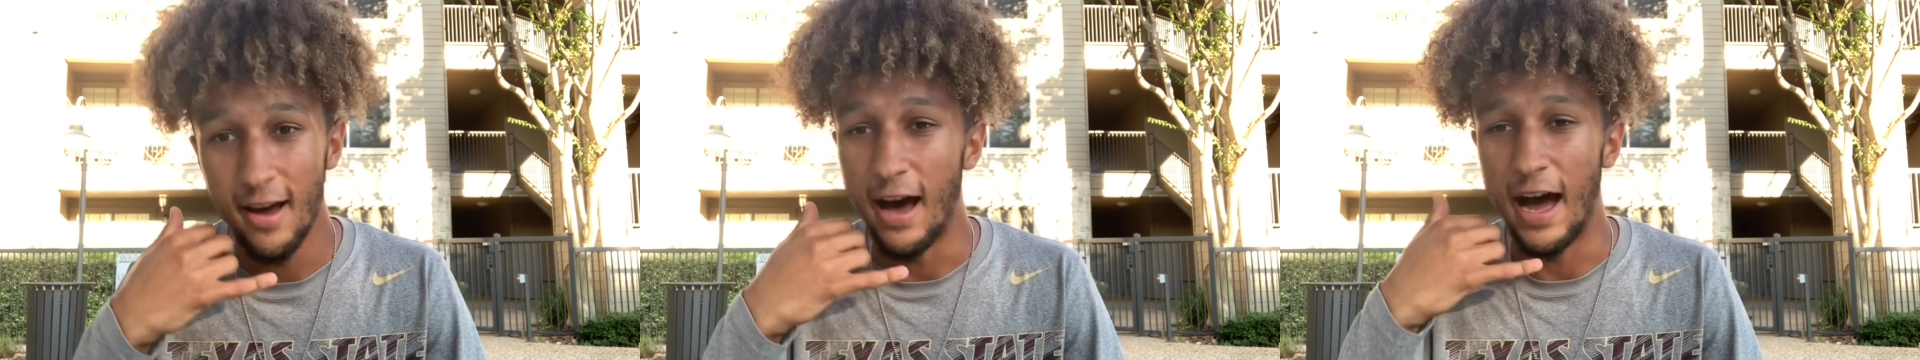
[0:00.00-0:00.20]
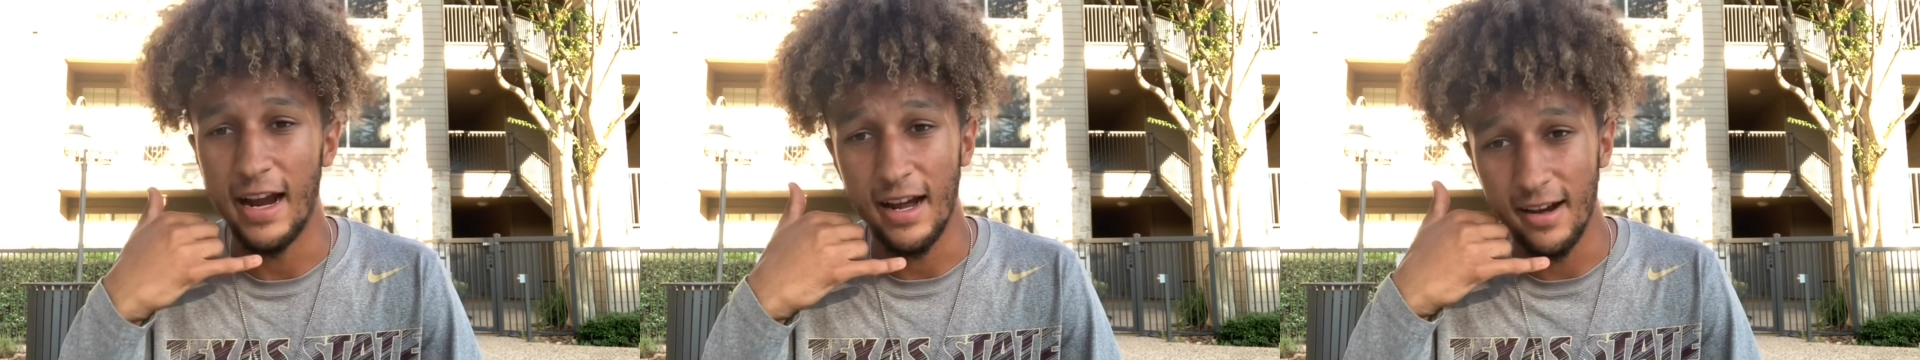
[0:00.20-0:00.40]

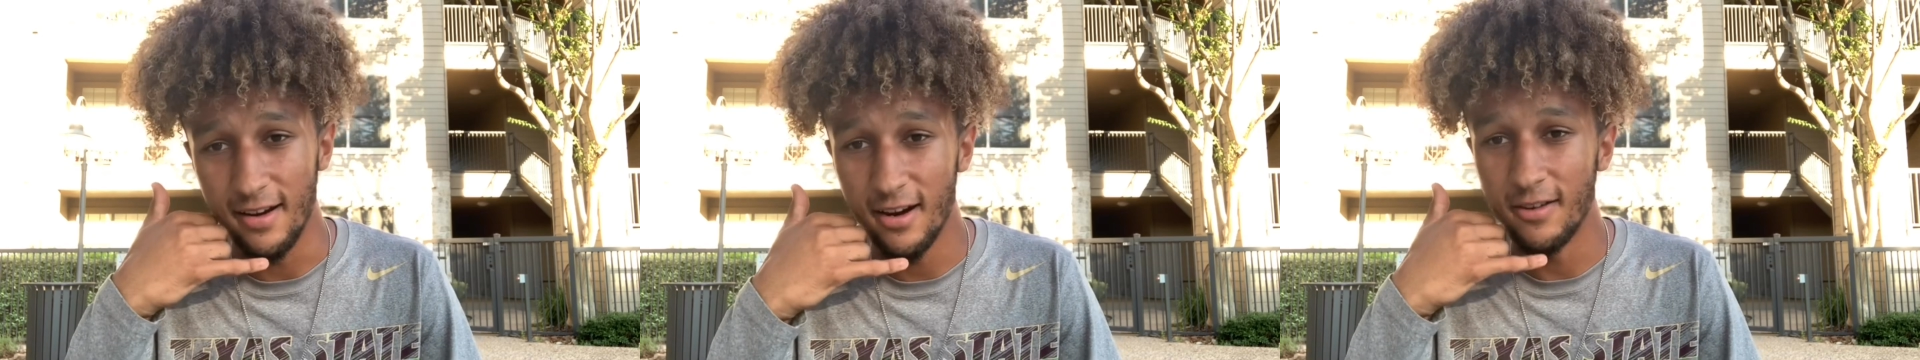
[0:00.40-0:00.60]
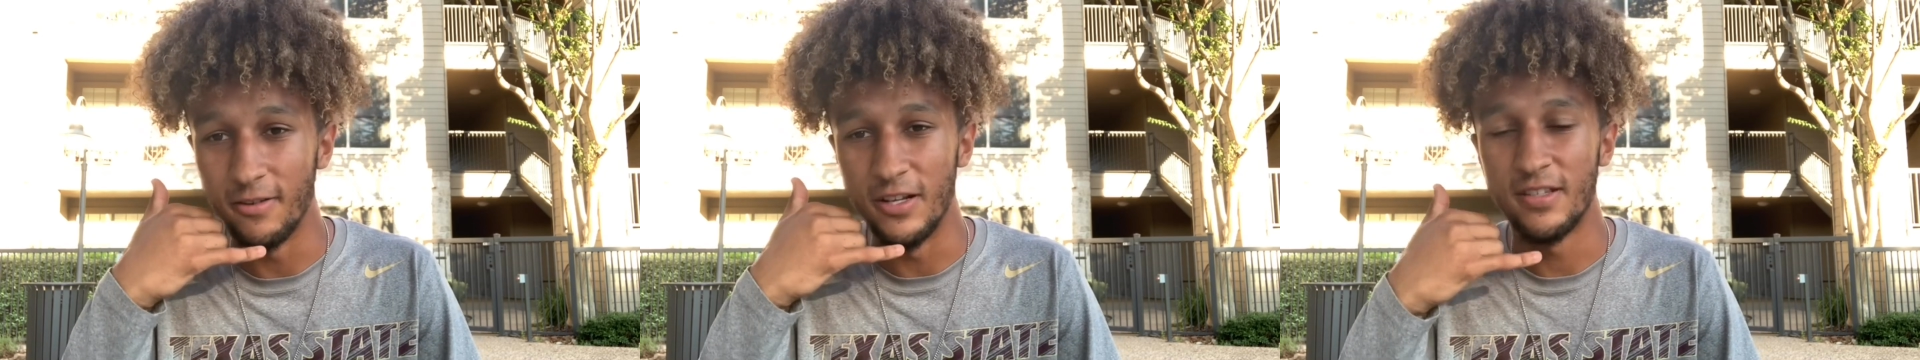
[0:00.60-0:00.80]
I got
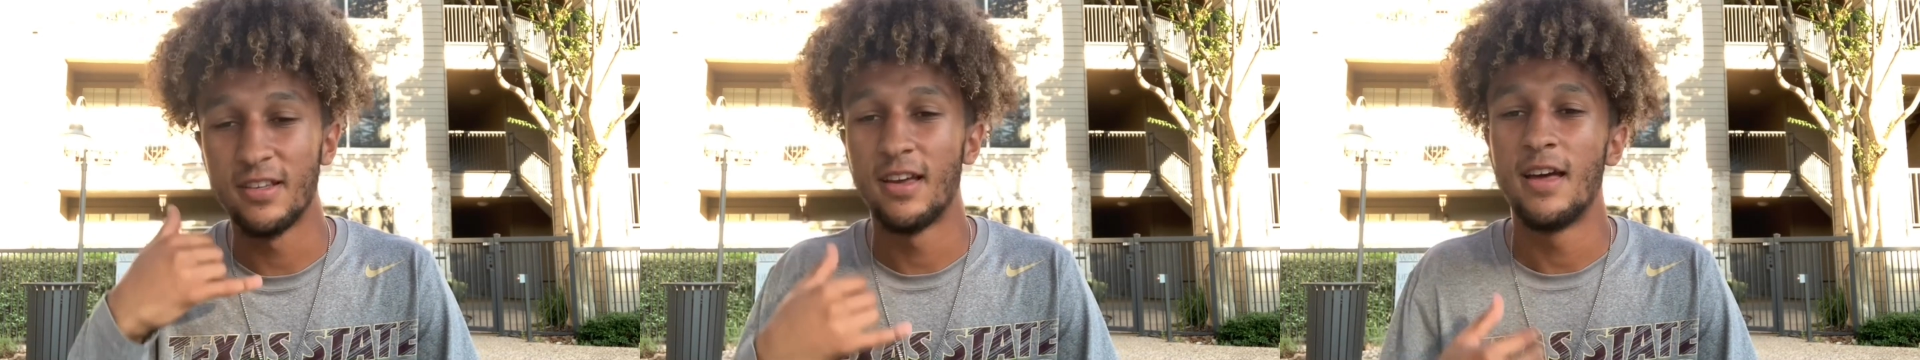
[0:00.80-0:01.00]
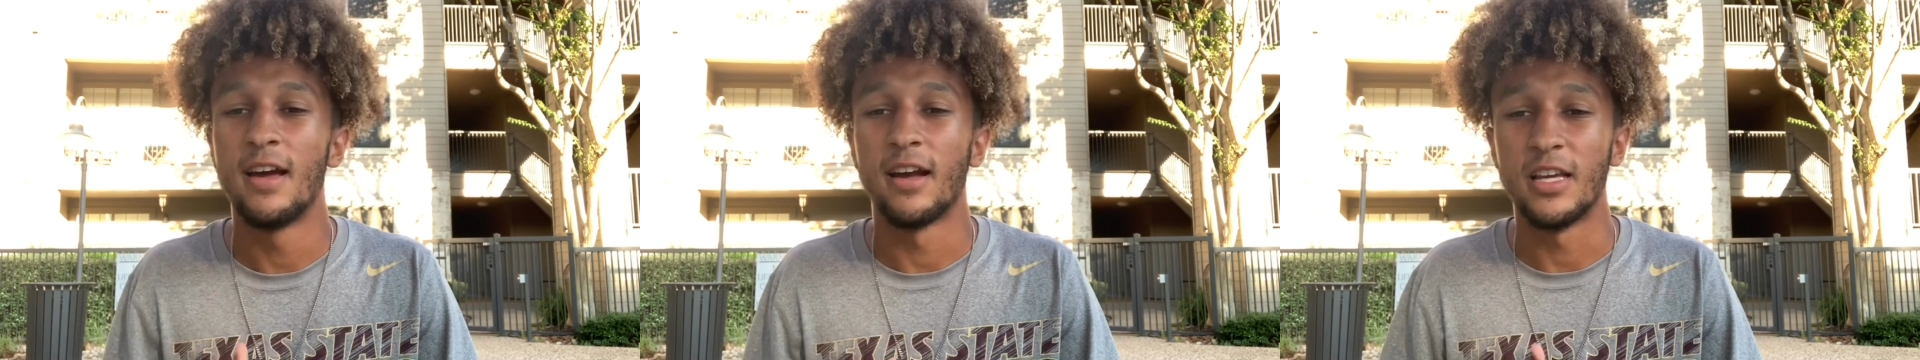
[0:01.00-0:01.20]
nervous
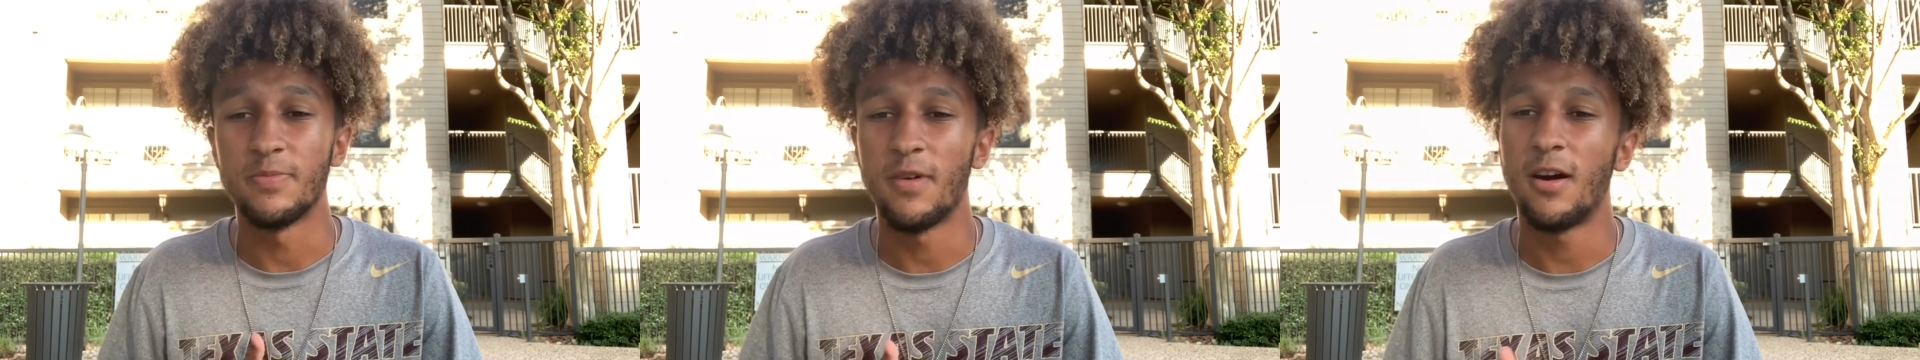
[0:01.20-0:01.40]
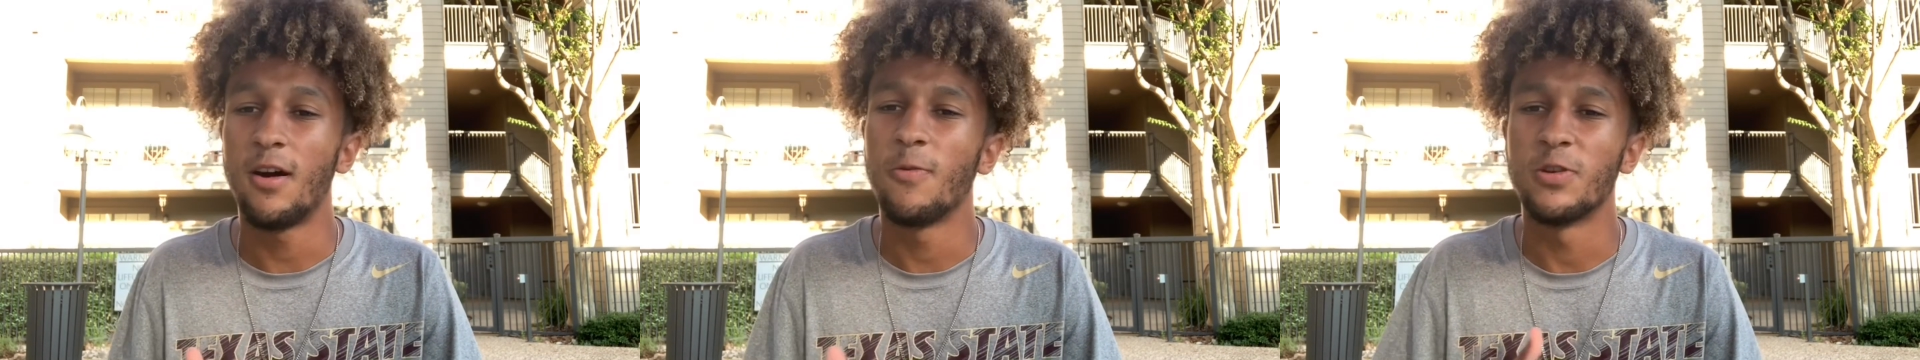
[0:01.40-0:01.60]
because
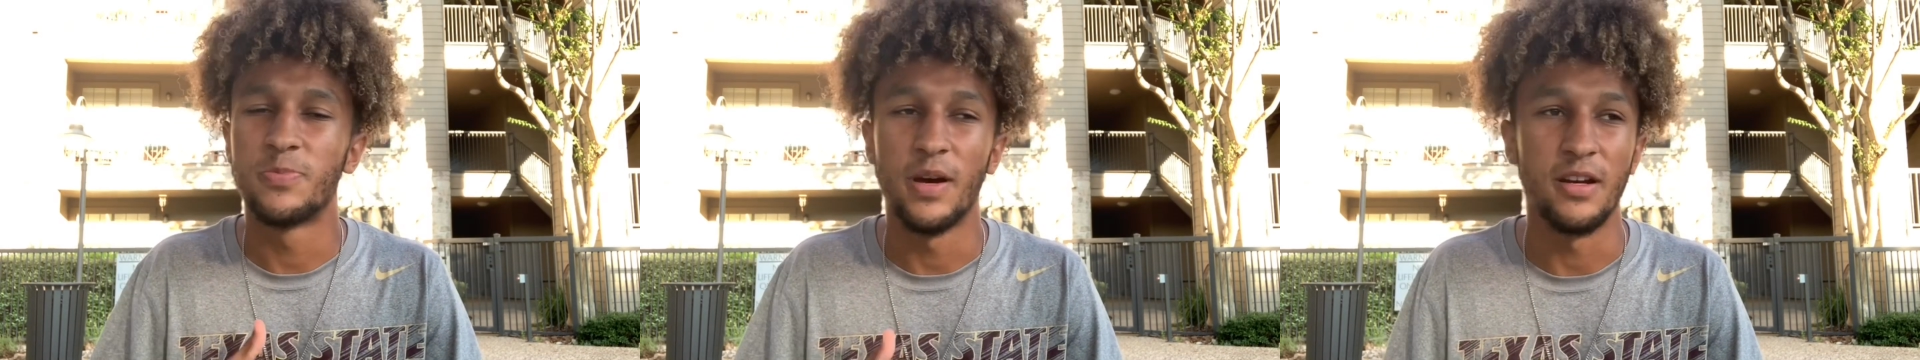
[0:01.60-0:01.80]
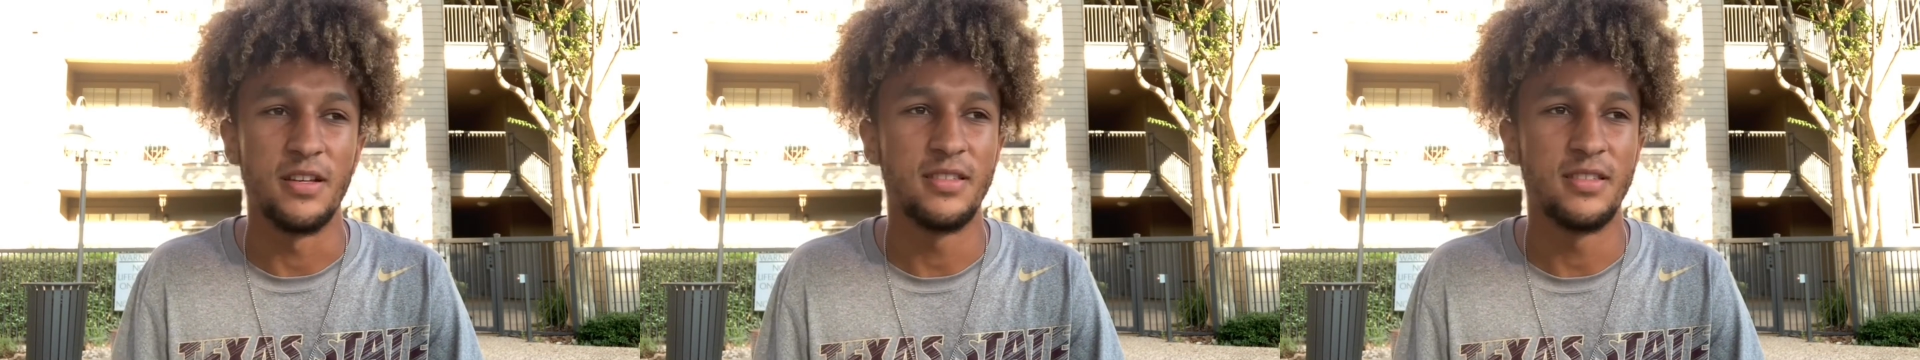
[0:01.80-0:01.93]
my heart was pounding.